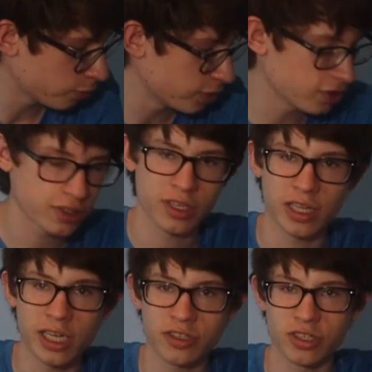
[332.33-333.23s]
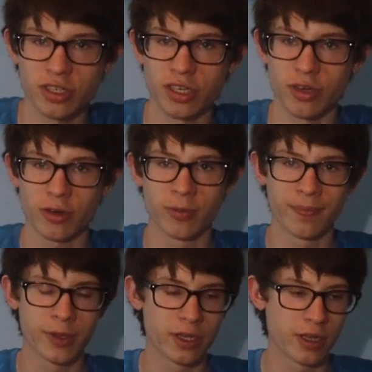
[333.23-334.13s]
widget selection here,
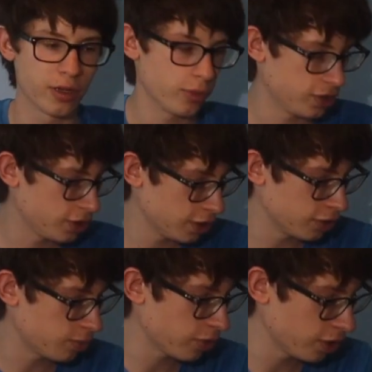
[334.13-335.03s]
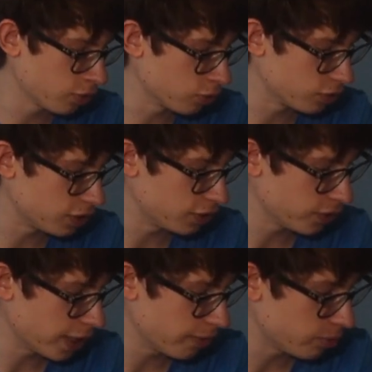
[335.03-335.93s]
which is pretty cool since you
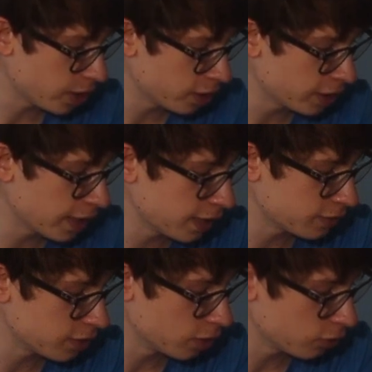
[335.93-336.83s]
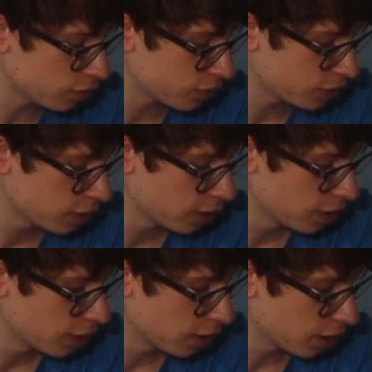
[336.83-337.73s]
have podcasts, notes,
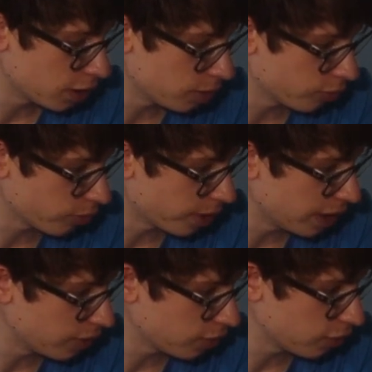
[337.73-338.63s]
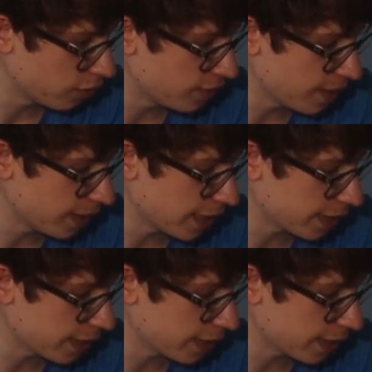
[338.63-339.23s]
reminders, daily